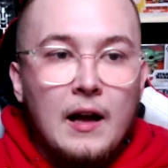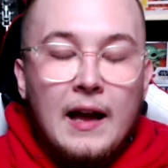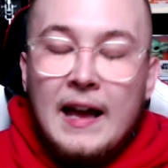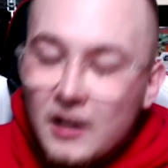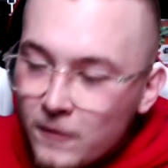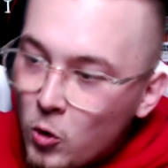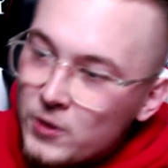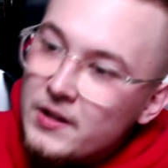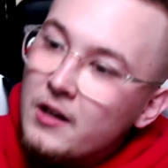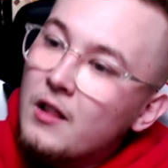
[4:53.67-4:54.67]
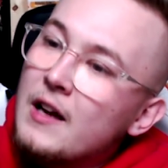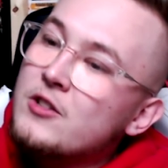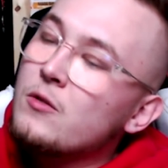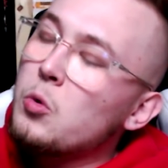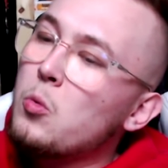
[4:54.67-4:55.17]
And of course, the
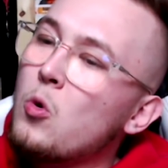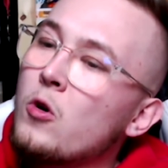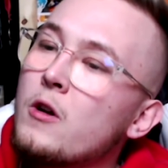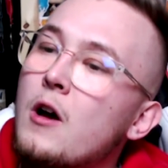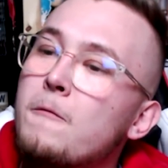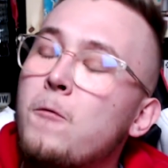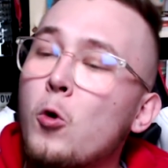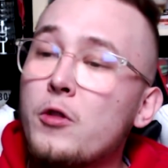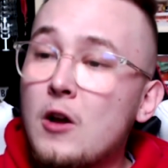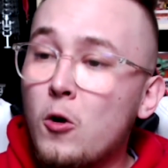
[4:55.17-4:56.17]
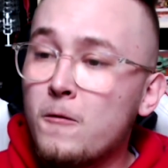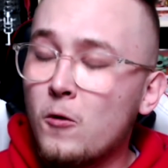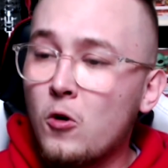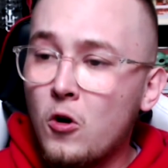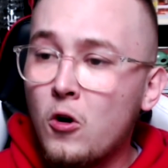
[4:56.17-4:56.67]
collection reward for the
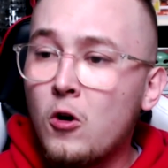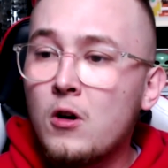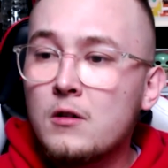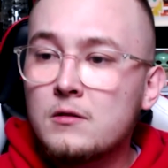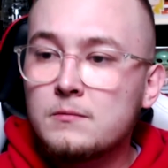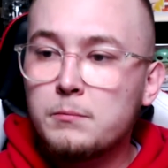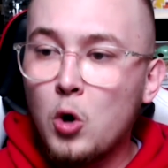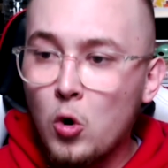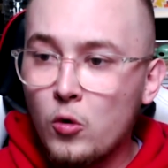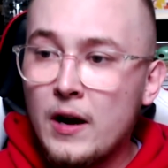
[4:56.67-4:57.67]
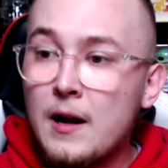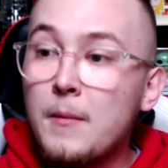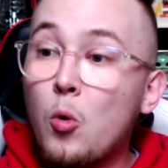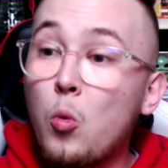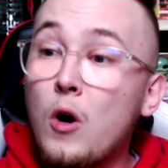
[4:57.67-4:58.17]
overall program
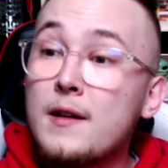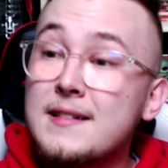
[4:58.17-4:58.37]
was